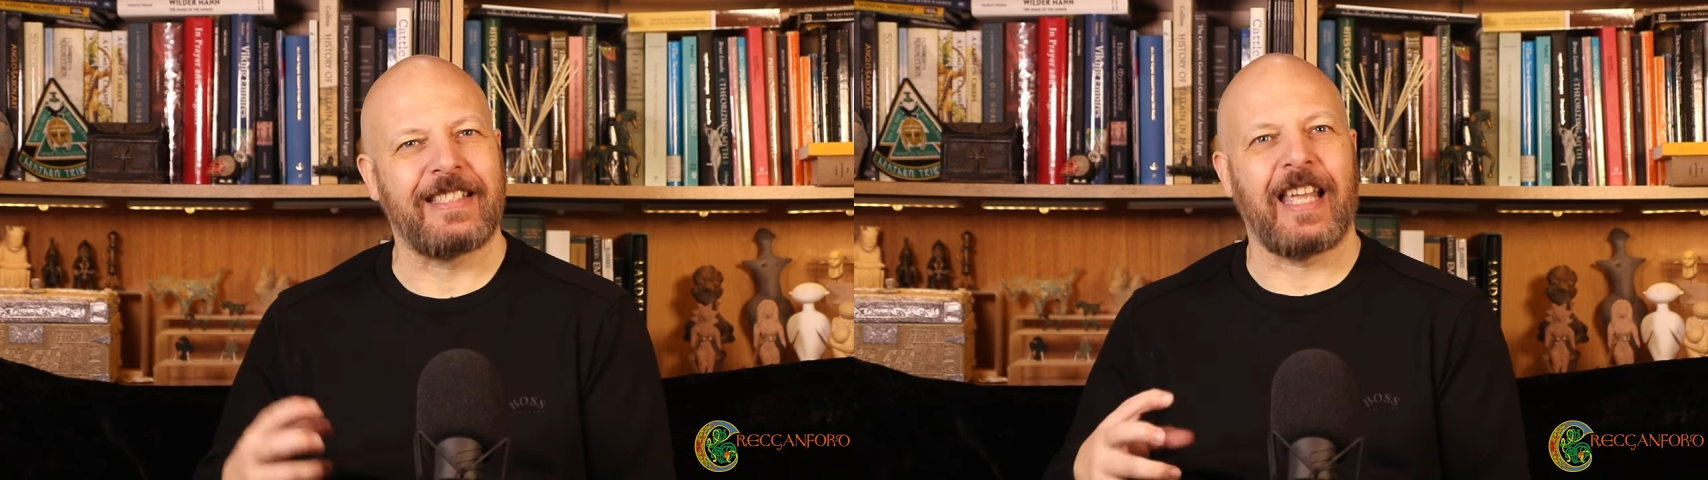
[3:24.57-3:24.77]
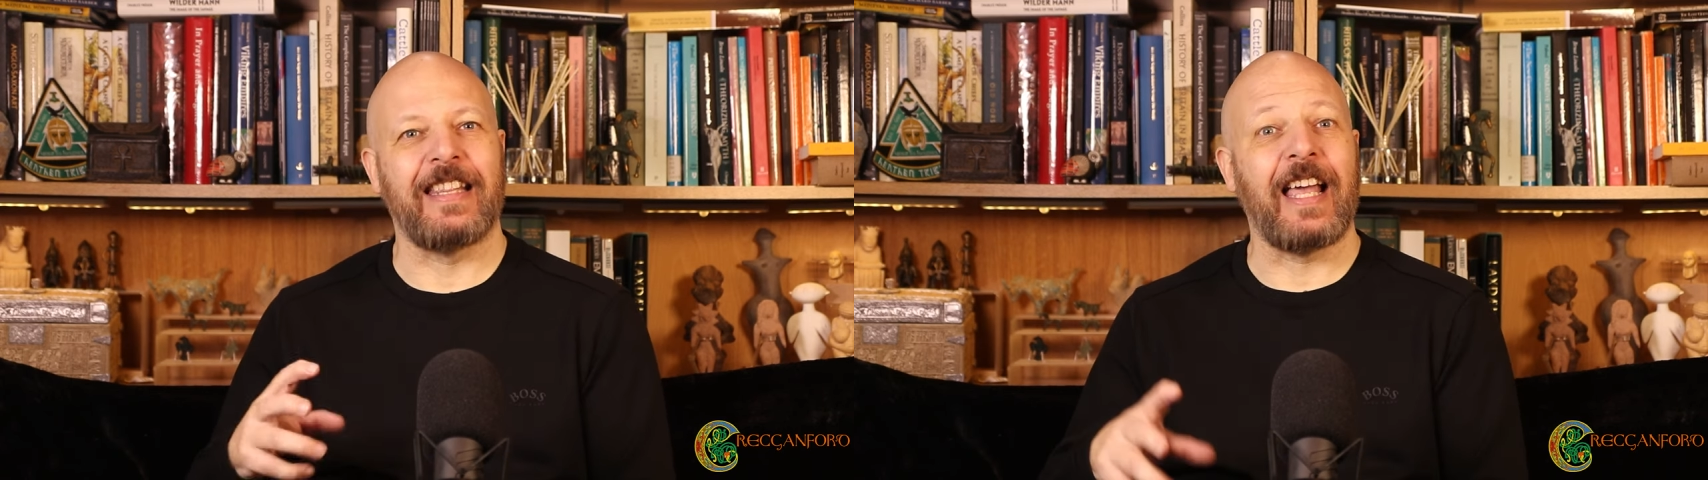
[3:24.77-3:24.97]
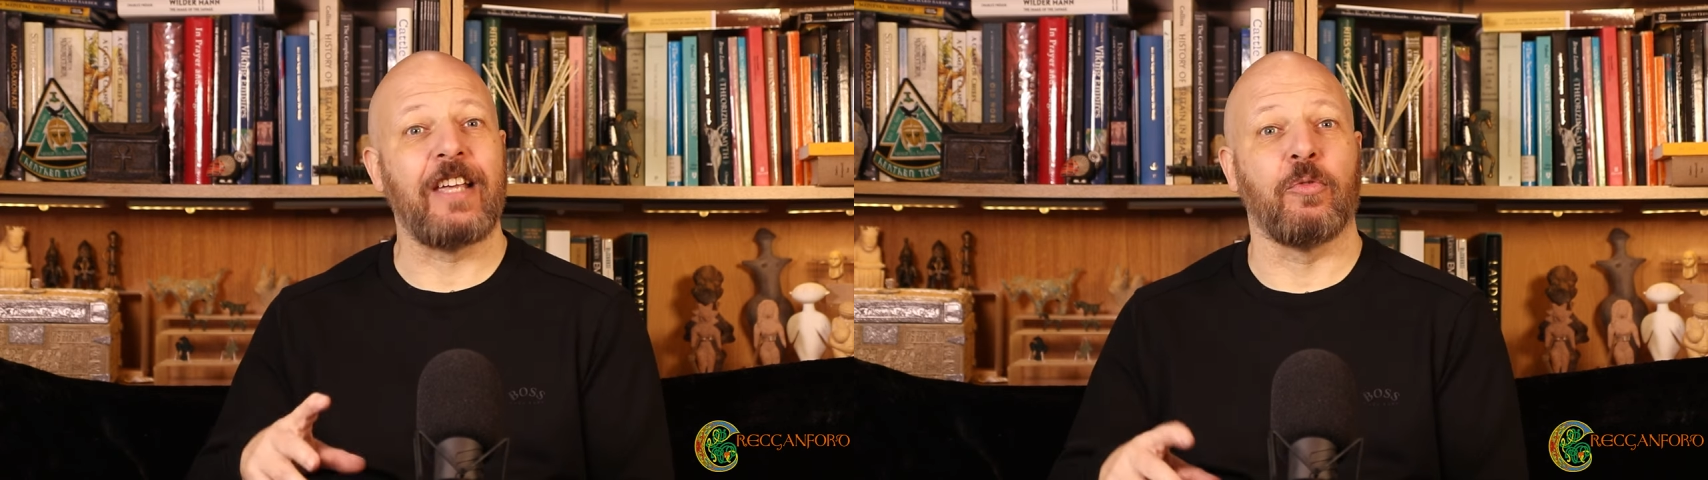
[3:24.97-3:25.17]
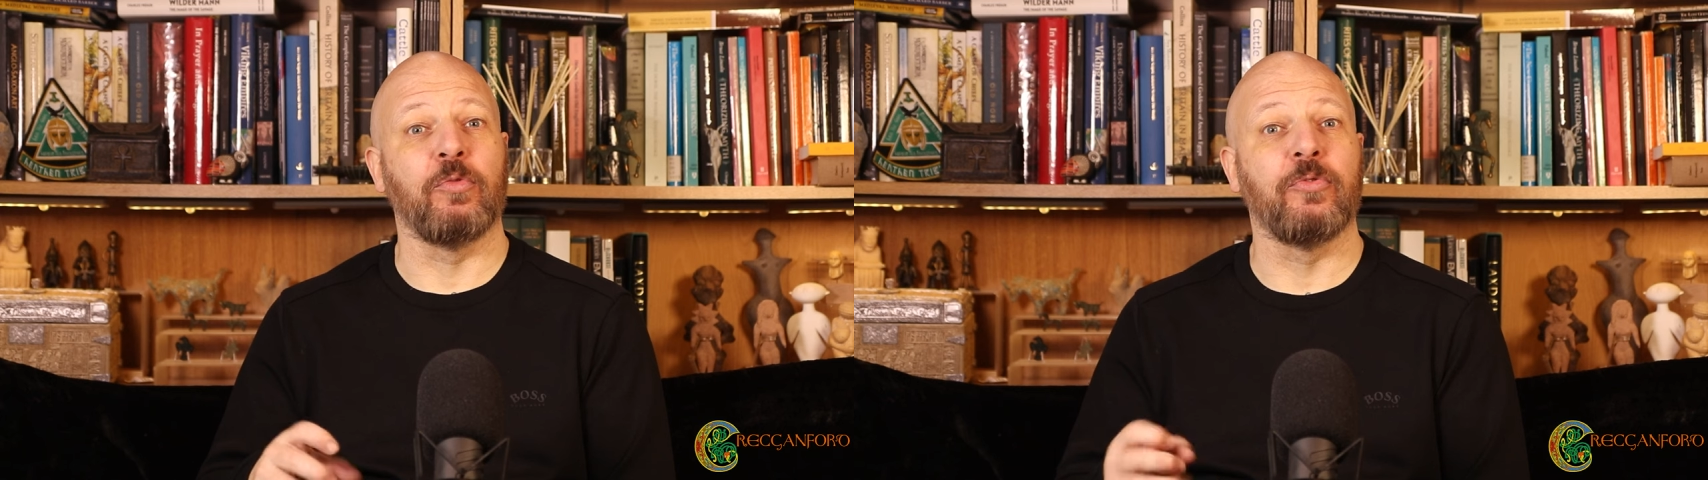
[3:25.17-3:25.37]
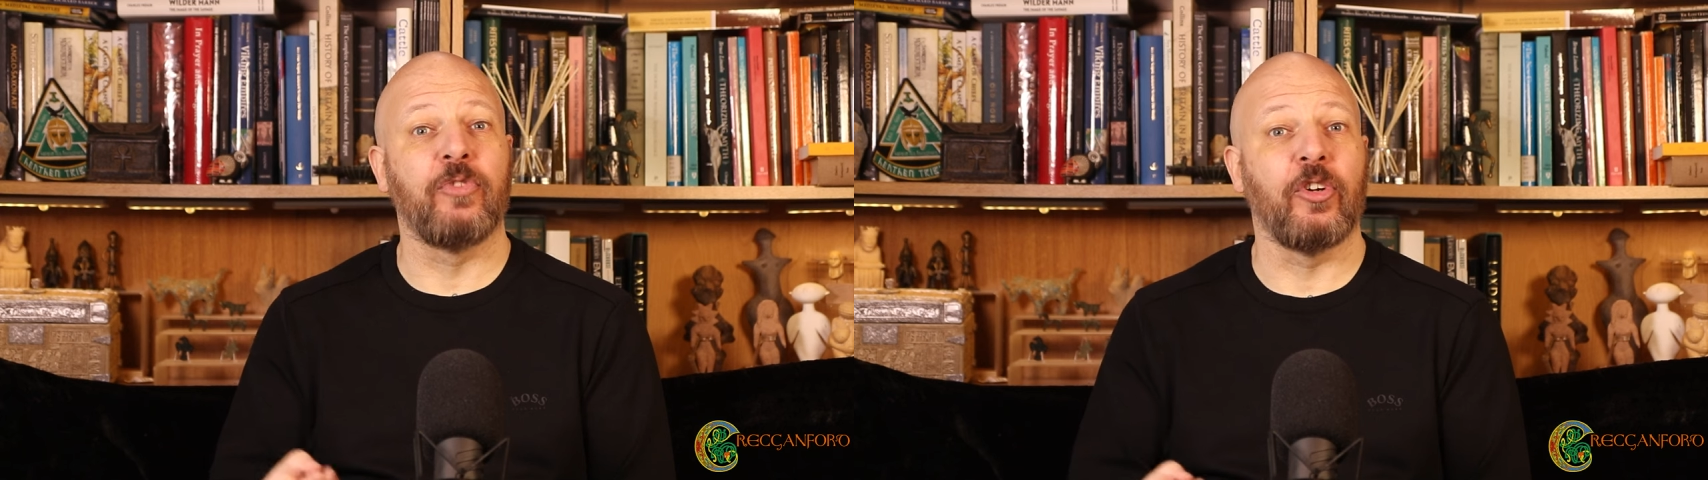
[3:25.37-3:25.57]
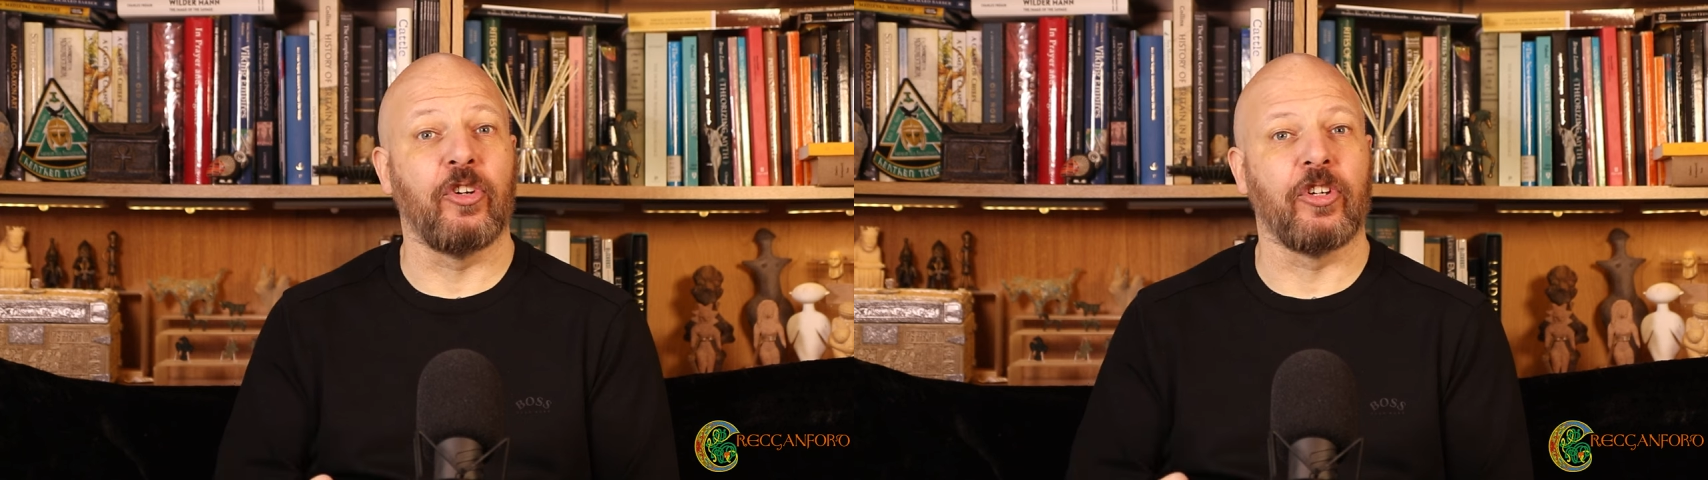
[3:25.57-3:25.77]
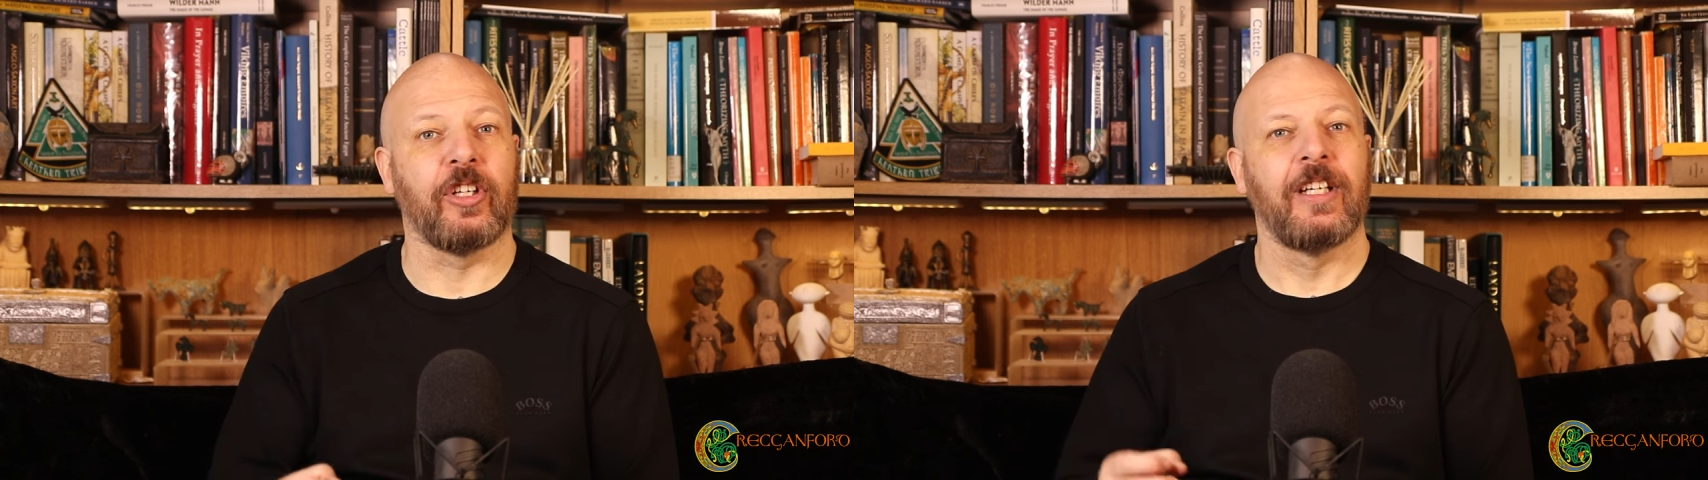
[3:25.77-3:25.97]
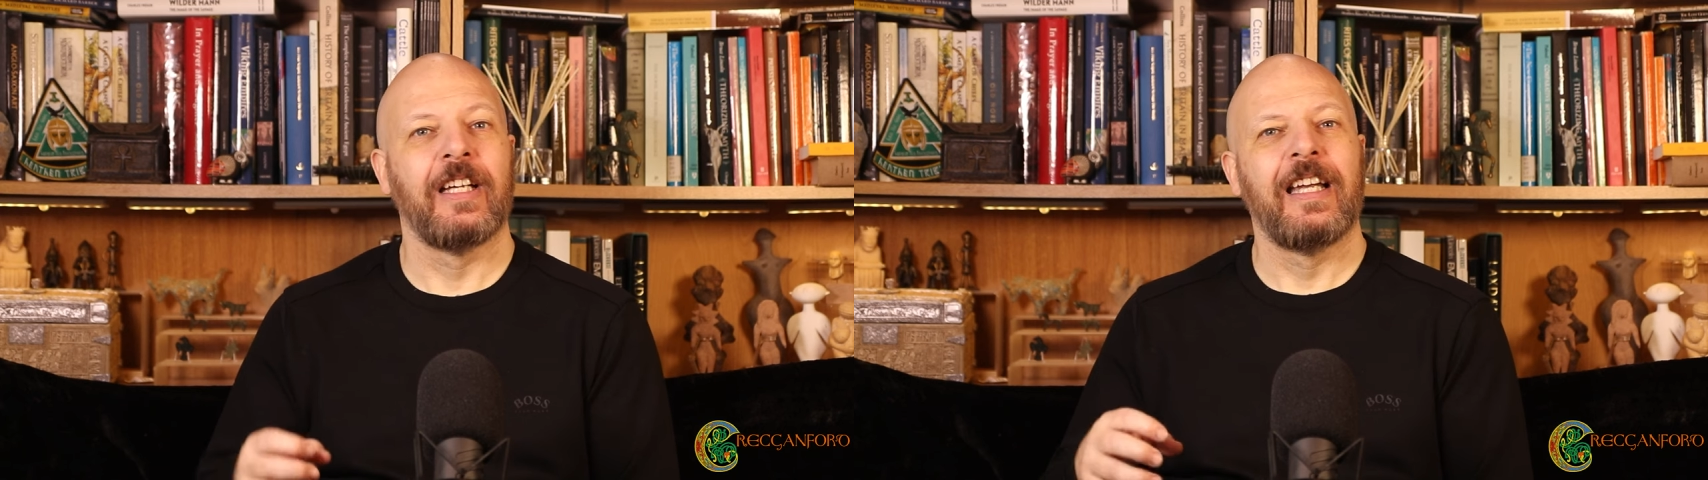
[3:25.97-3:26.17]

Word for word: a state they called Ferg,